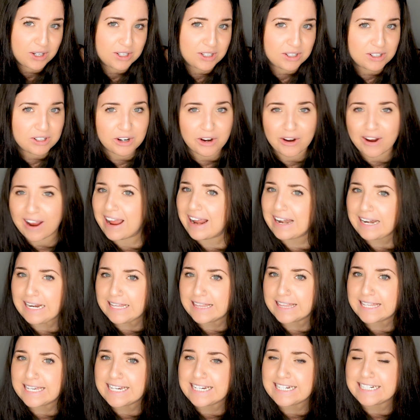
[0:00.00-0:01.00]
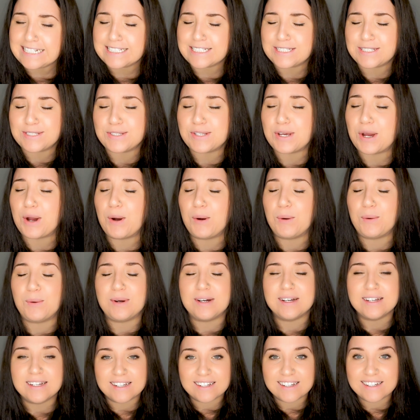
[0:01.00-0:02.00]
or anything,
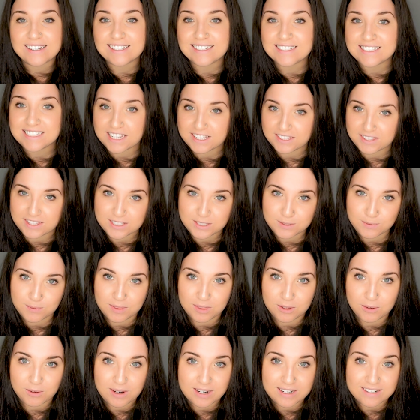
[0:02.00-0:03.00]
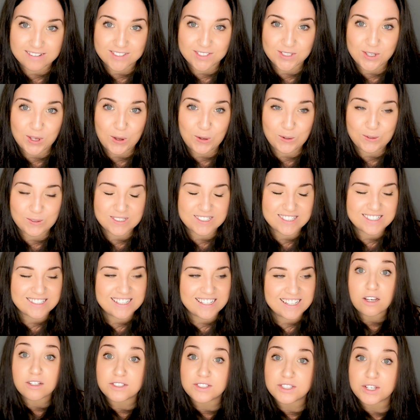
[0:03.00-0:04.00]
so take this with a grain of salt.
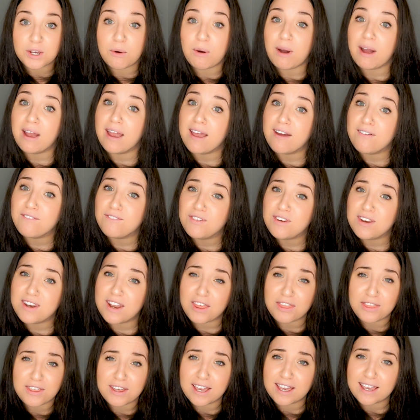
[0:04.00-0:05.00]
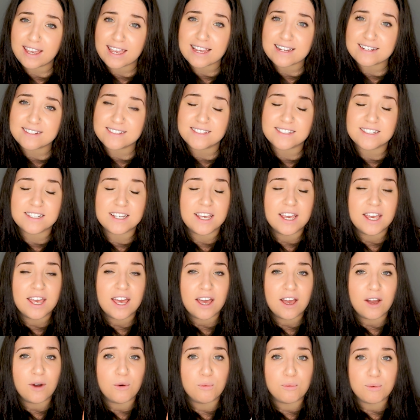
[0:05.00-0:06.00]
Also, I have nothing against
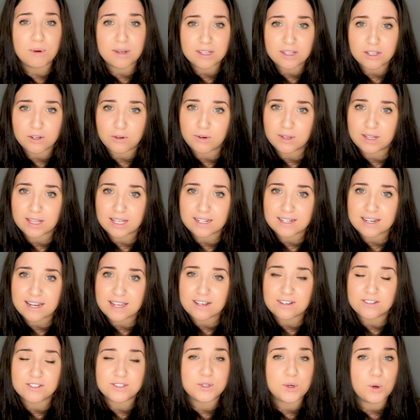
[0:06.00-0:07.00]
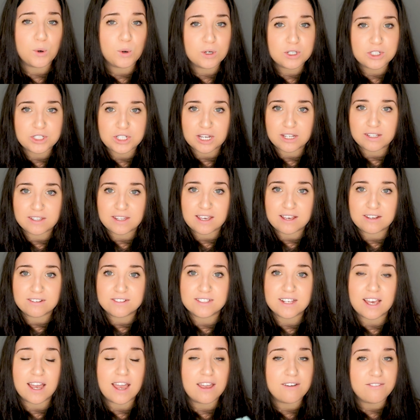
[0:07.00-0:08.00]
real acrylic nails or gel
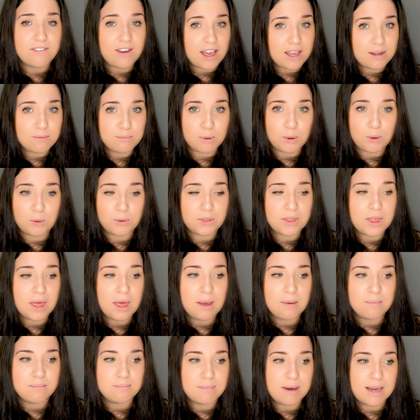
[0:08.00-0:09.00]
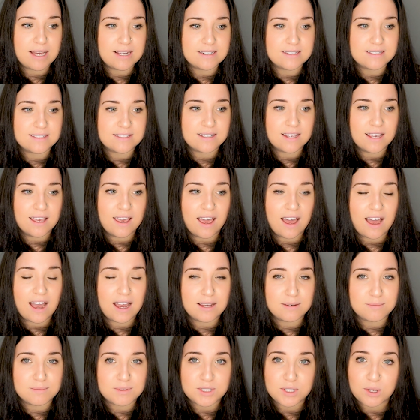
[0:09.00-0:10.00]
nails. I have had both, but I
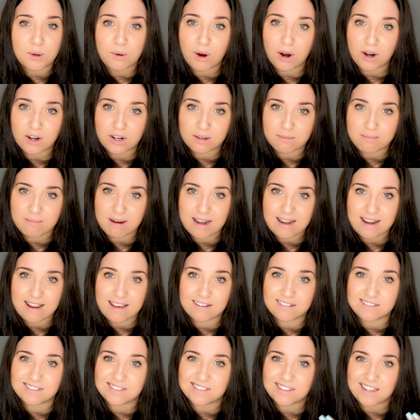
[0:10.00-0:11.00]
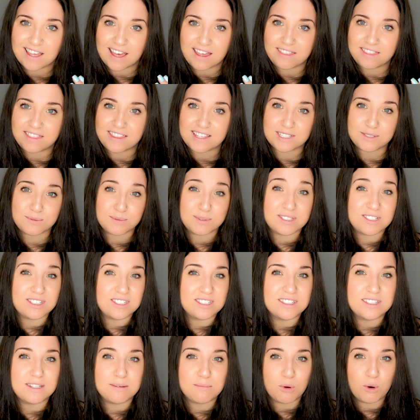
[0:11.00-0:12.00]
am so hard on my nails that this was
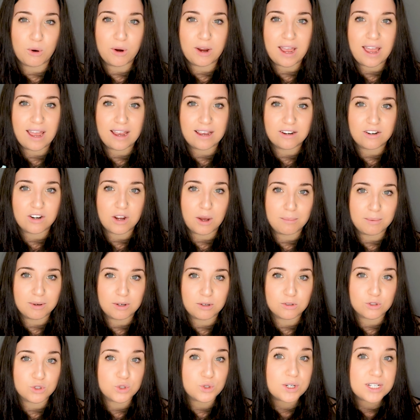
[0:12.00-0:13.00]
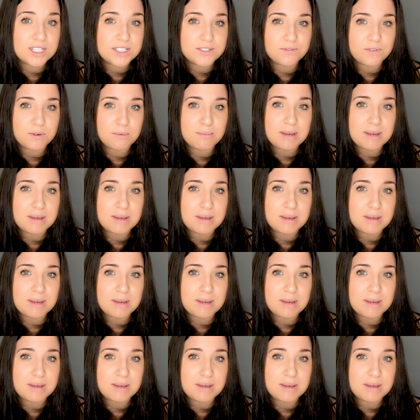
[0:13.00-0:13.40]
just the more economical choice for